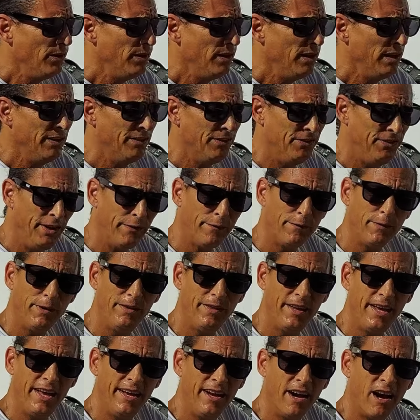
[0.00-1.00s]
It's different
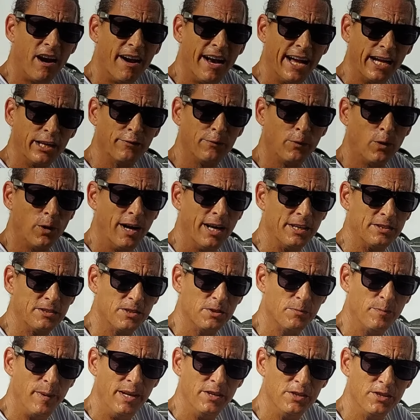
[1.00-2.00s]
than our X4S
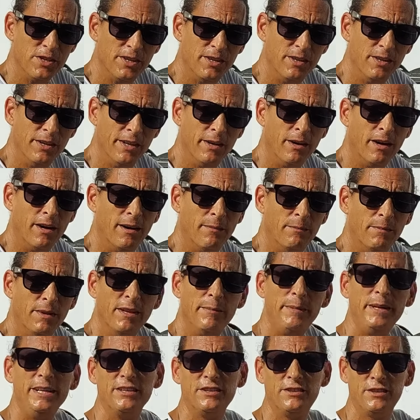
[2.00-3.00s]
suspension.
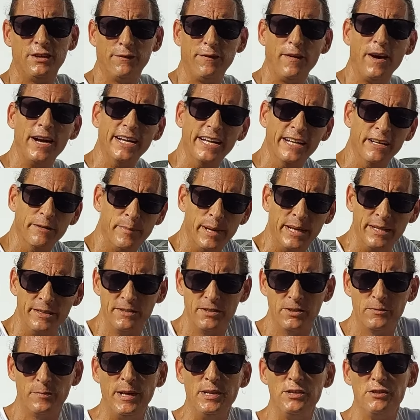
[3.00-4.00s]
Let me just define independent
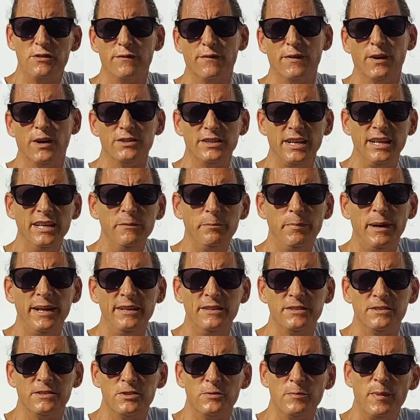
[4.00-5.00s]
suspension first.
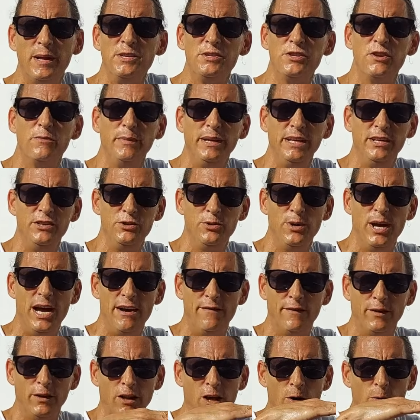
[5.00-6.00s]
Independent suspension means you
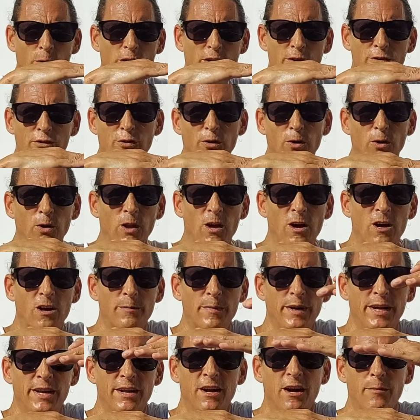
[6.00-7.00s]
have a lower control
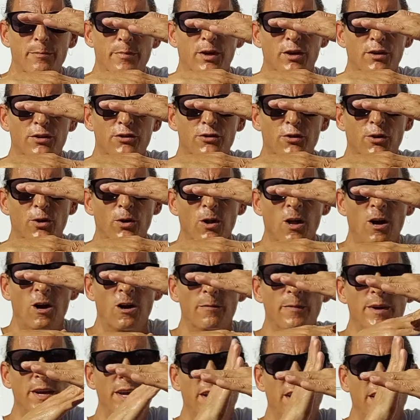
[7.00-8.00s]
arm, an upper control
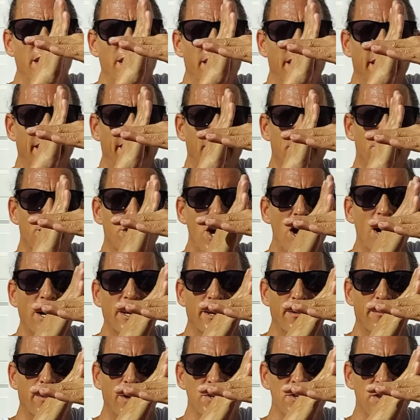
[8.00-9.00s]
arm, and a shock
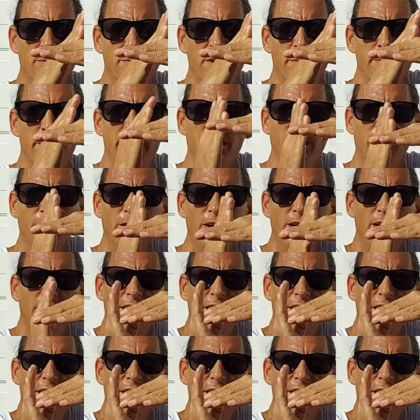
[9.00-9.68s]
that runs up the middle,